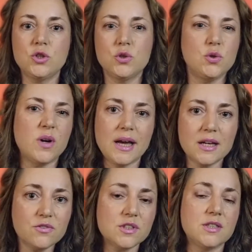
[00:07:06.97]
to do
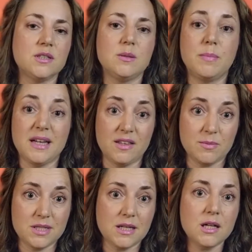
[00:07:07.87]
everything by
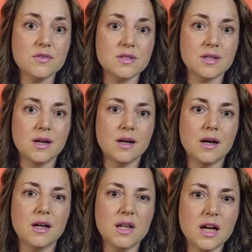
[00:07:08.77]
themselves
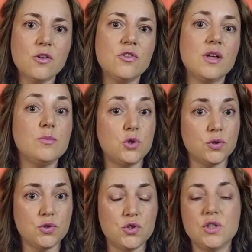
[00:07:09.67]
allow them to
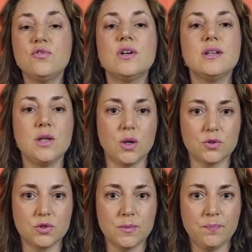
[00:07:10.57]
achieve a
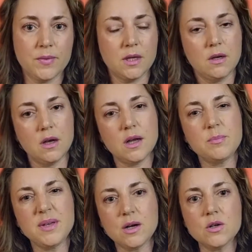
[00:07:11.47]
lot. And
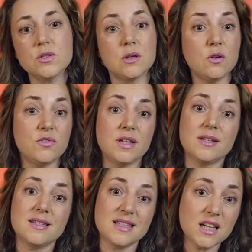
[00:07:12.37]
because of their
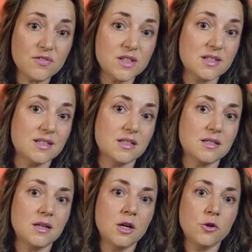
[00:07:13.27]

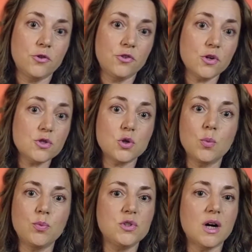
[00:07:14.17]
selflessness, those who
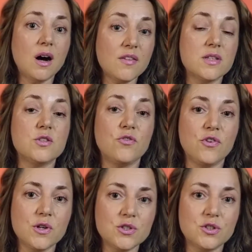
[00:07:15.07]
put others
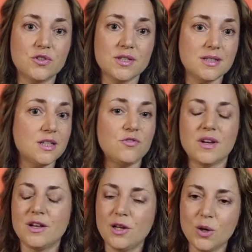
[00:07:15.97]
first receive
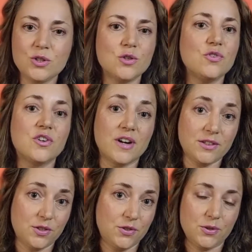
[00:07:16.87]
a lot of
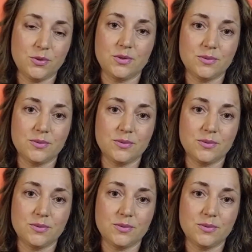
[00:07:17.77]
gratitude.